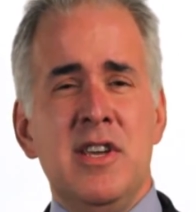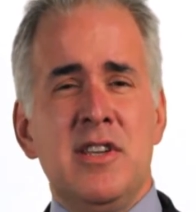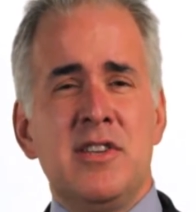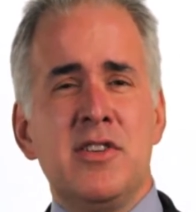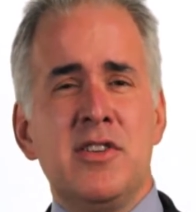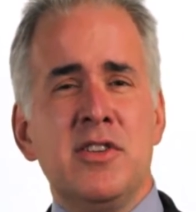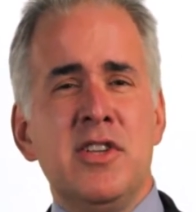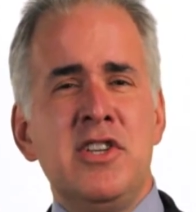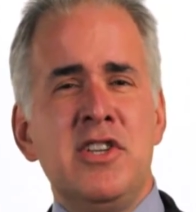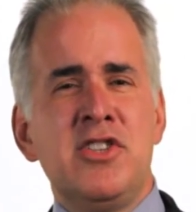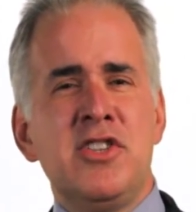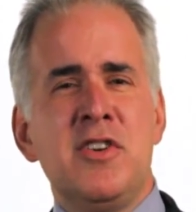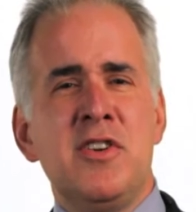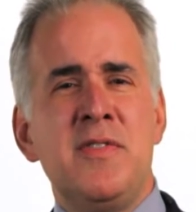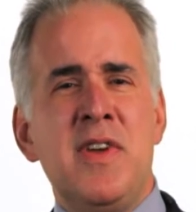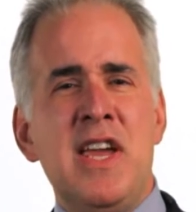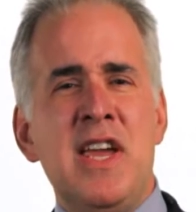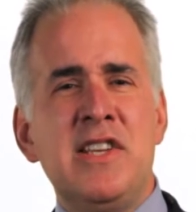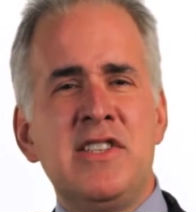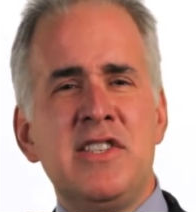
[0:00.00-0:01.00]
Deletion of
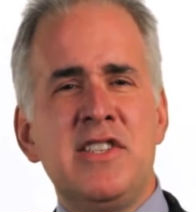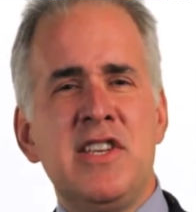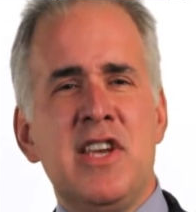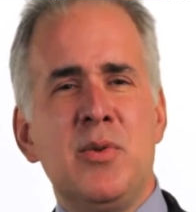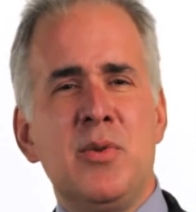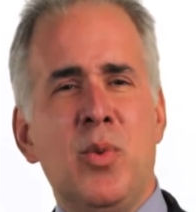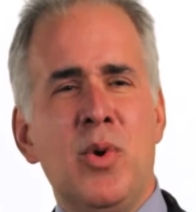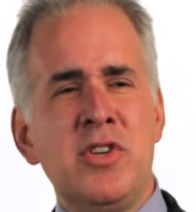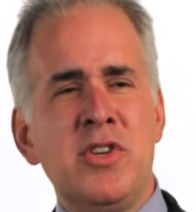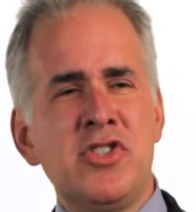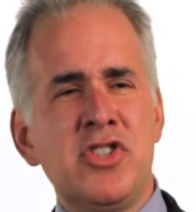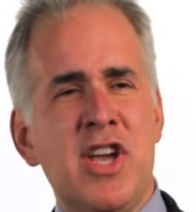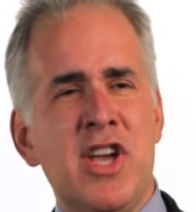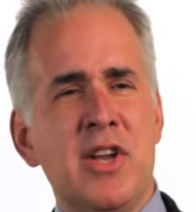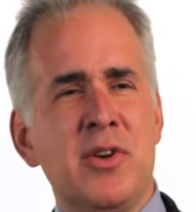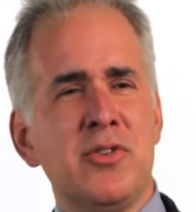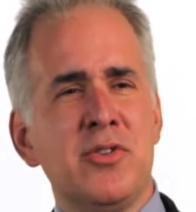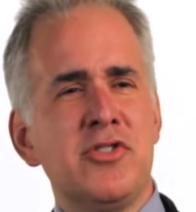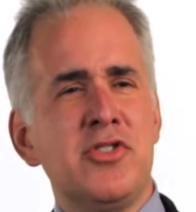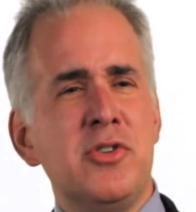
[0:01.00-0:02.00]
HCN1
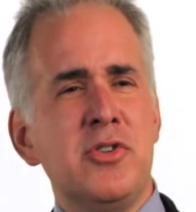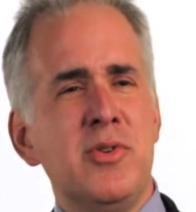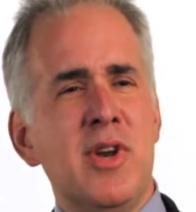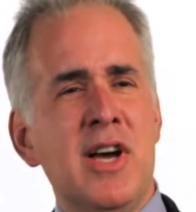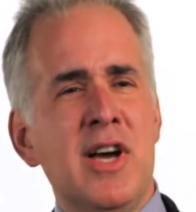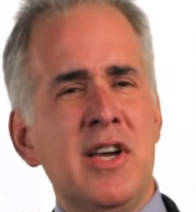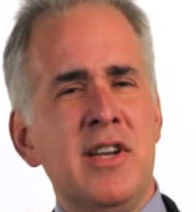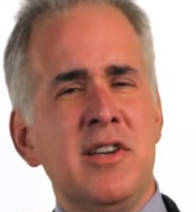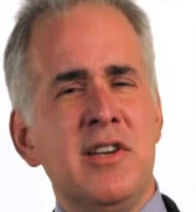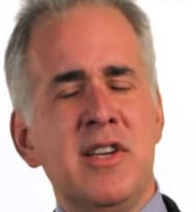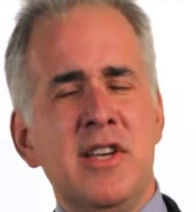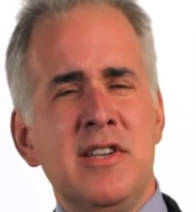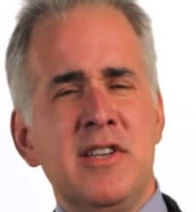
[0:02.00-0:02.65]
channels do not